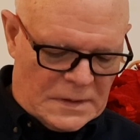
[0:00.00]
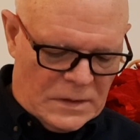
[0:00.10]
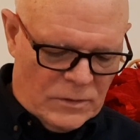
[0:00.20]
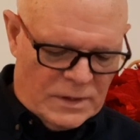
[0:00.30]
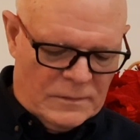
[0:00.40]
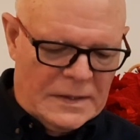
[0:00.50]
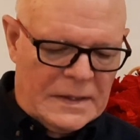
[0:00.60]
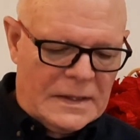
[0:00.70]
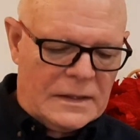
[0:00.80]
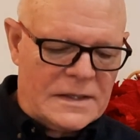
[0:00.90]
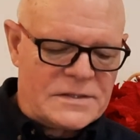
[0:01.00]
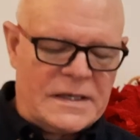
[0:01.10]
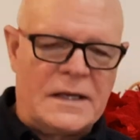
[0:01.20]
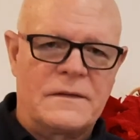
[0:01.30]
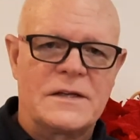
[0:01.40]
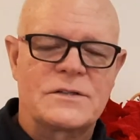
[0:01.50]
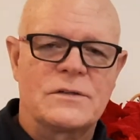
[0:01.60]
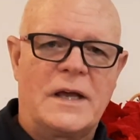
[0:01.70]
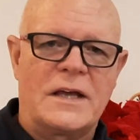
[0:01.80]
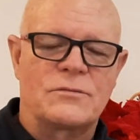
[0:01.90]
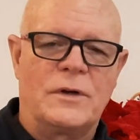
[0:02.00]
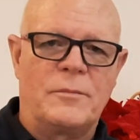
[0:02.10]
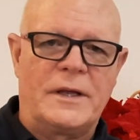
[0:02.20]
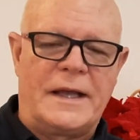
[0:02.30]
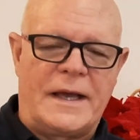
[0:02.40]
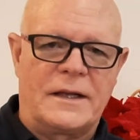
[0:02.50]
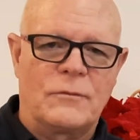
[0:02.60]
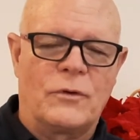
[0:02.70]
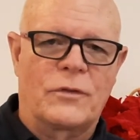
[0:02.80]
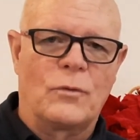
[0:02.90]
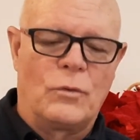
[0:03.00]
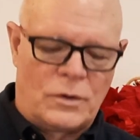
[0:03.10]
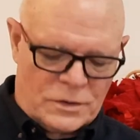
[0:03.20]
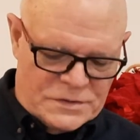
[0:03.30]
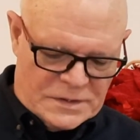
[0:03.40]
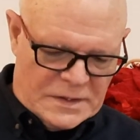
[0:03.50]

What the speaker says: Well, let's end this as we began it with the words,